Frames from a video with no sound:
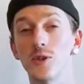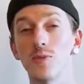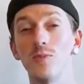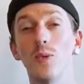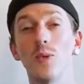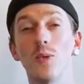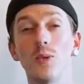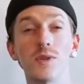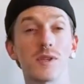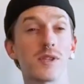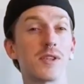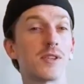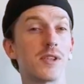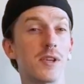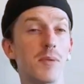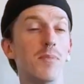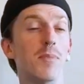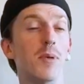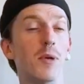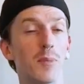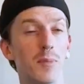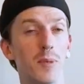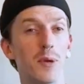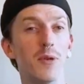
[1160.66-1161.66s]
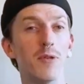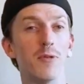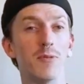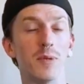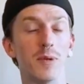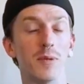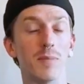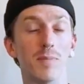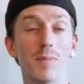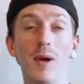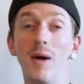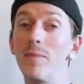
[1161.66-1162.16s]
small, simple
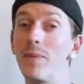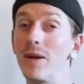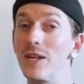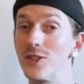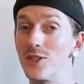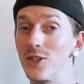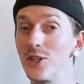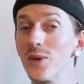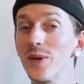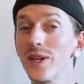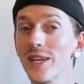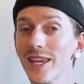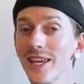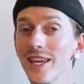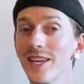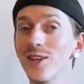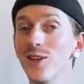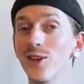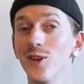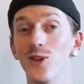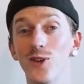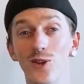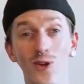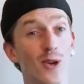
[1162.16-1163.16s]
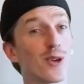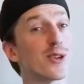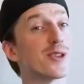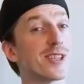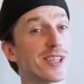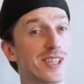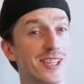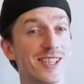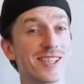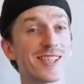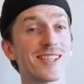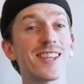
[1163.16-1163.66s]
movement, but by doing it, you're not
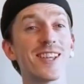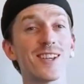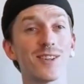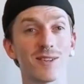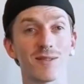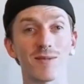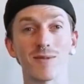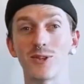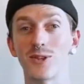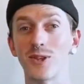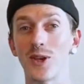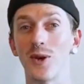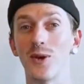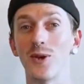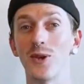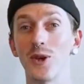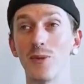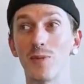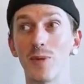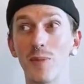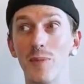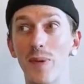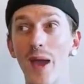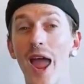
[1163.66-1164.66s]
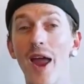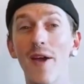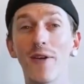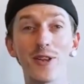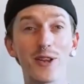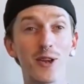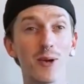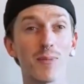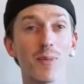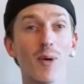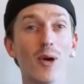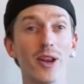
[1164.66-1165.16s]
sitting still. So you're
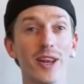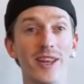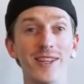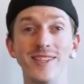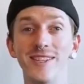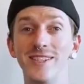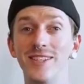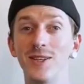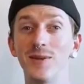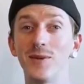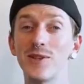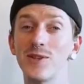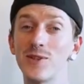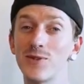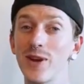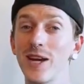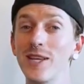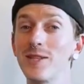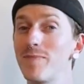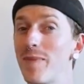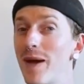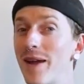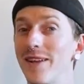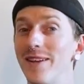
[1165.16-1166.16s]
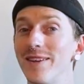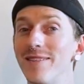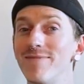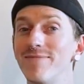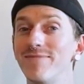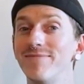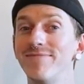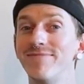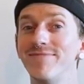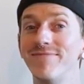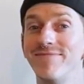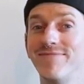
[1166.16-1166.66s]
preparing your body to deal with stress
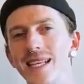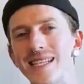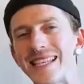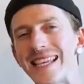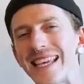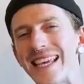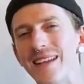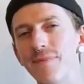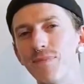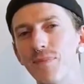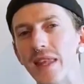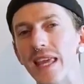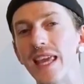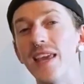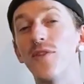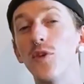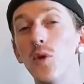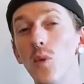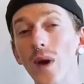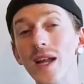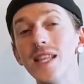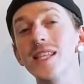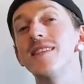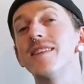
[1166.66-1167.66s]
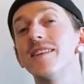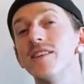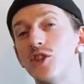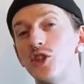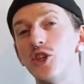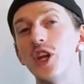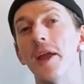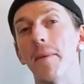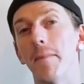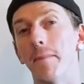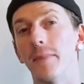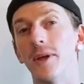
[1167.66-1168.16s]
better. See, if you went to the
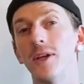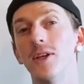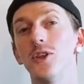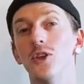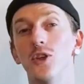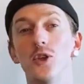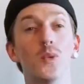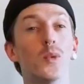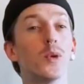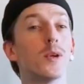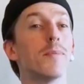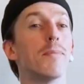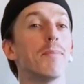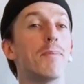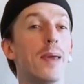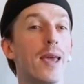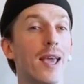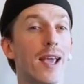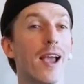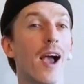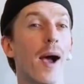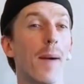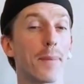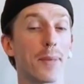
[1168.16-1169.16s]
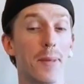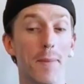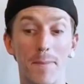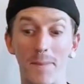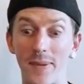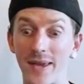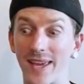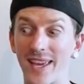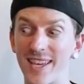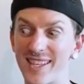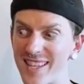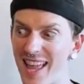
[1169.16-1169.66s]
gym, you wouldn't pick up the
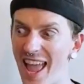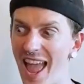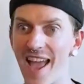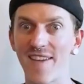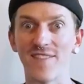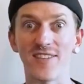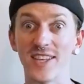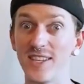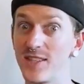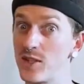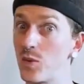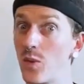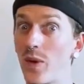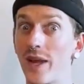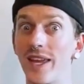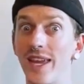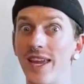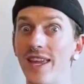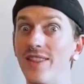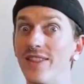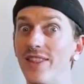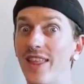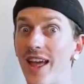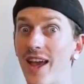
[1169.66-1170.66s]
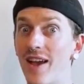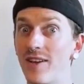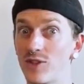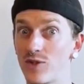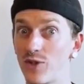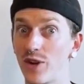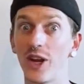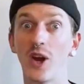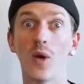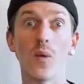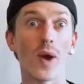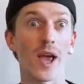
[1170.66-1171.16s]
biggest, heaviest weight in there
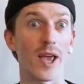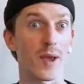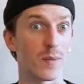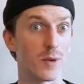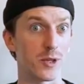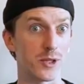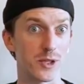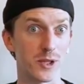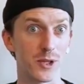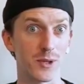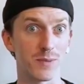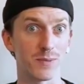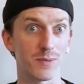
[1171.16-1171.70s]
straight away, would